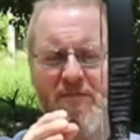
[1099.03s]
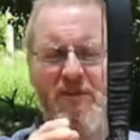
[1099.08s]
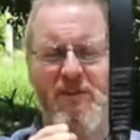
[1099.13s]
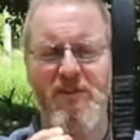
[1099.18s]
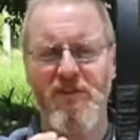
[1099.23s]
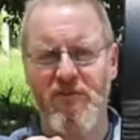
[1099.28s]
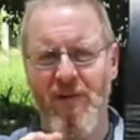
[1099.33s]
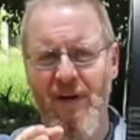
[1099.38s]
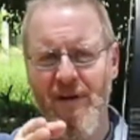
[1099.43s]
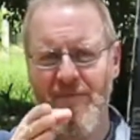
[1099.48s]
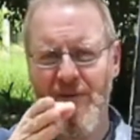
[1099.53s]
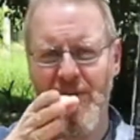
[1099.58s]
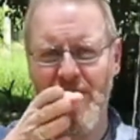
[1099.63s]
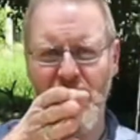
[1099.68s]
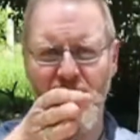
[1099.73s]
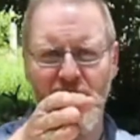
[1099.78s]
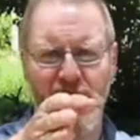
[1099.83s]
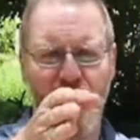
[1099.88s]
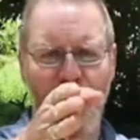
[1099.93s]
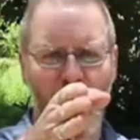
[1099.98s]
because you're aiming
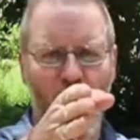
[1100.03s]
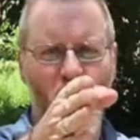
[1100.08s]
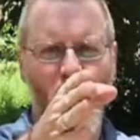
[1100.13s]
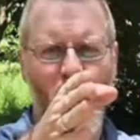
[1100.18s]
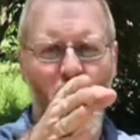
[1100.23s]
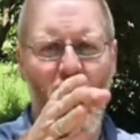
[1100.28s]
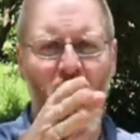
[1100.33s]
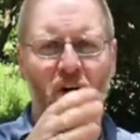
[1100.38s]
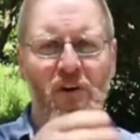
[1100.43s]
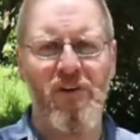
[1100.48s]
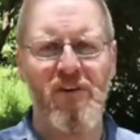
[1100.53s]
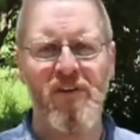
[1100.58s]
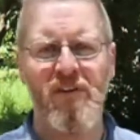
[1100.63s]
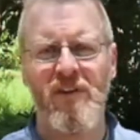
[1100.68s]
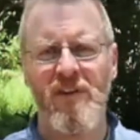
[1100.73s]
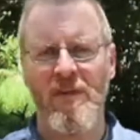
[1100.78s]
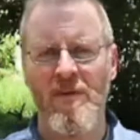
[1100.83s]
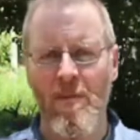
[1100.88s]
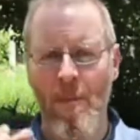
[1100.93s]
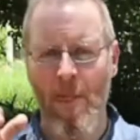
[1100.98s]
sort of more
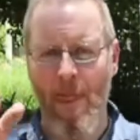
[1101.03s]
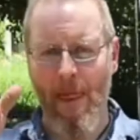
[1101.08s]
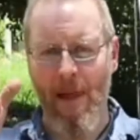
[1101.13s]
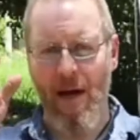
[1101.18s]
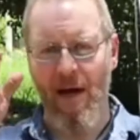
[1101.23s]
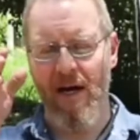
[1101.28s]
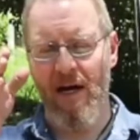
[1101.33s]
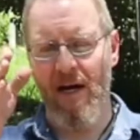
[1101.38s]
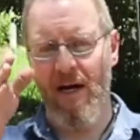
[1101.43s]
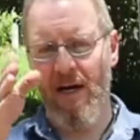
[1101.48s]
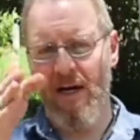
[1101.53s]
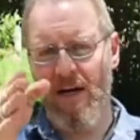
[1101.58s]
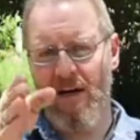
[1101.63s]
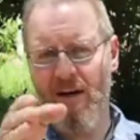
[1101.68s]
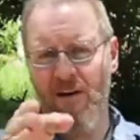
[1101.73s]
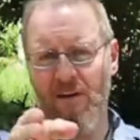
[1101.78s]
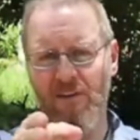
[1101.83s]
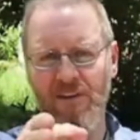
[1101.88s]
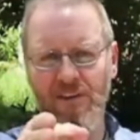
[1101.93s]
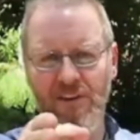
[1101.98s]

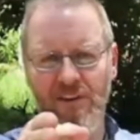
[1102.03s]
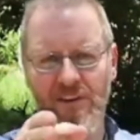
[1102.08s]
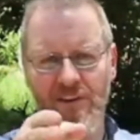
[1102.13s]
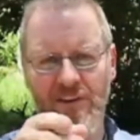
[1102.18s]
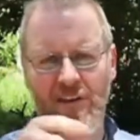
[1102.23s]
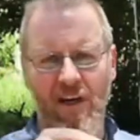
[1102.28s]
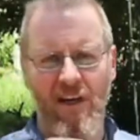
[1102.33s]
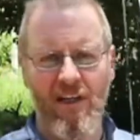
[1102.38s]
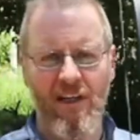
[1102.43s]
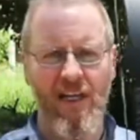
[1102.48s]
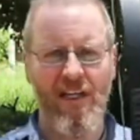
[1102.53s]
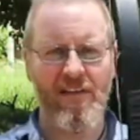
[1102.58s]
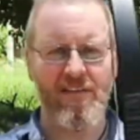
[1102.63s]
onto the target,